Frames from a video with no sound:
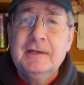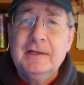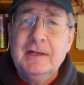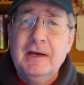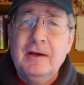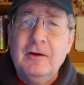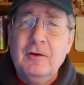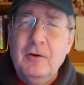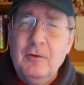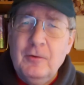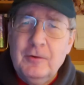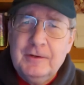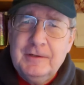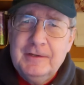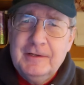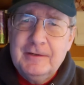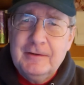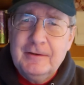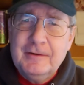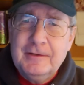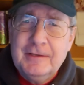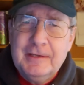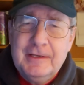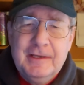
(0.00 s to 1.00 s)
Now,
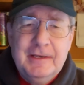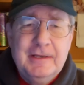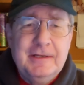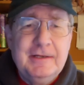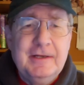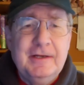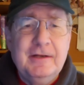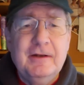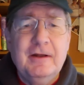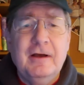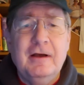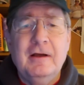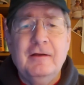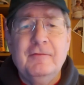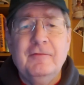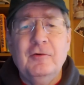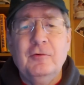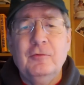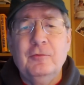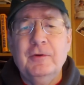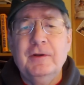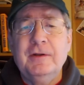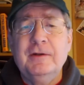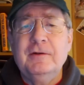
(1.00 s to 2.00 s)
ordinarily, any
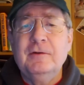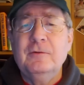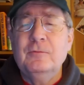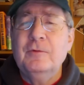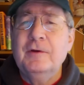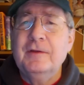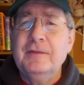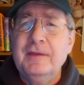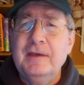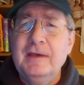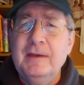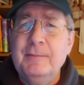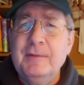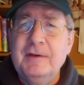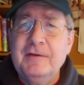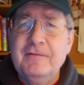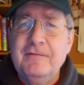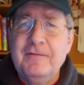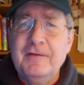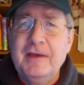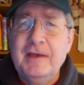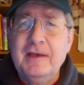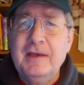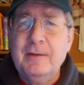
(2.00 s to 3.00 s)
novel written with
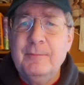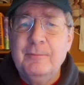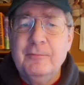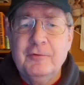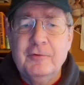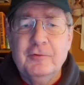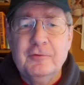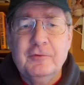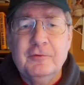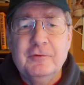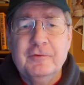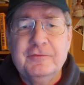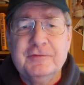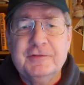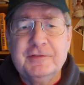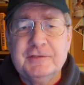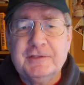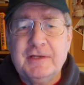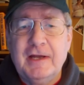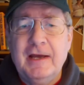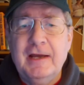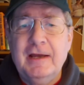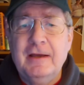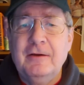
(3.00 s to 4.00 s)
MFA-approved
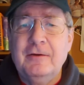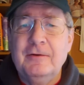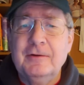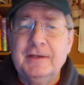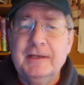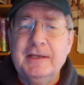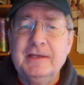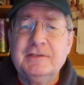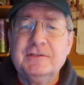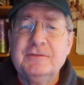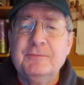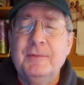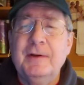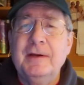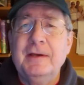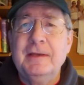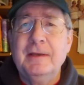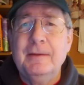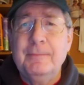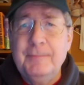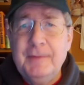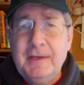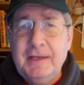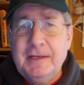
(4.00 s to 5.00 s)
style gets my
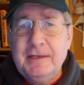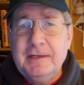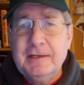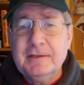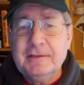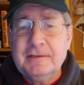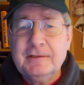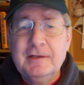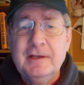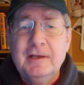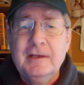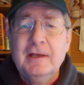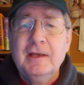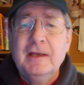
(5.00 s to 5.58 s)
immediate